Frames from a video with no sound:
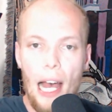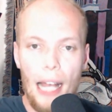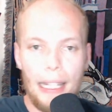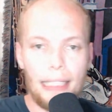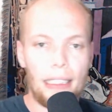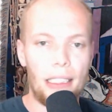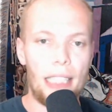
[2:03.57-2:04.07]

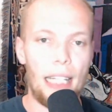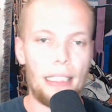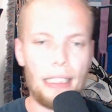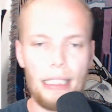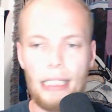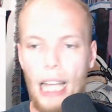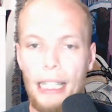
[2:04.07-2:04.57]
against the
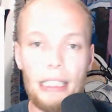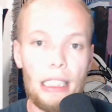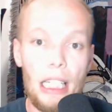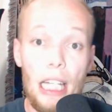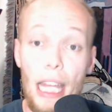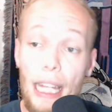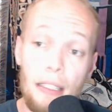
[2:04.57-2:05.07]
Tennessee Titans.
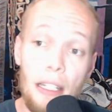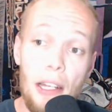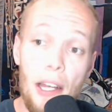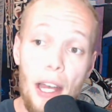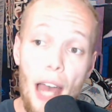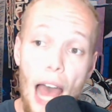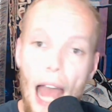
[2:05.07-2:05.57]
And, and
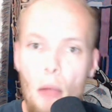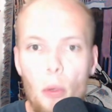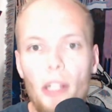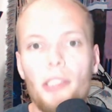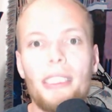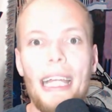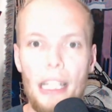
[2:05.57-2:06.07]
I
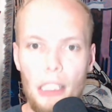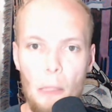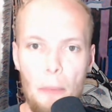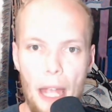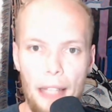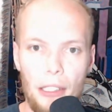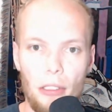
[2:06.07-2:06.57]
will say that the
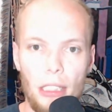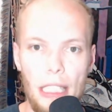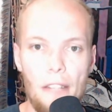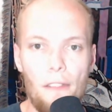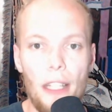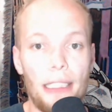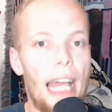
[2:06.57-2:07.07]
Panthers
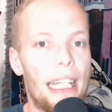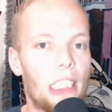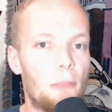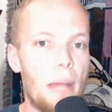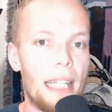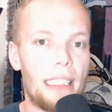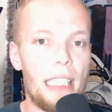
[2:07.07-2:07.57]
defense, I
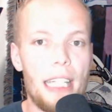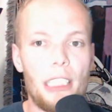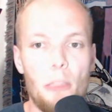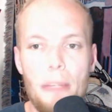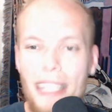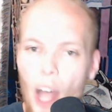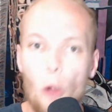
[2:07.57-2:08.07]
expected it
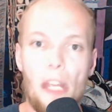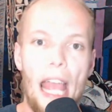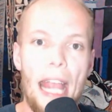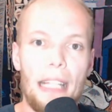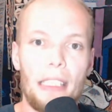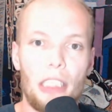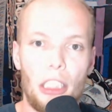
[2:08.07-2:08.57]
to be
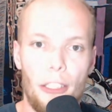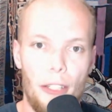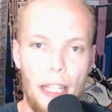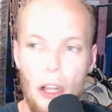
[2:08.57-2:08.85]
okay this year.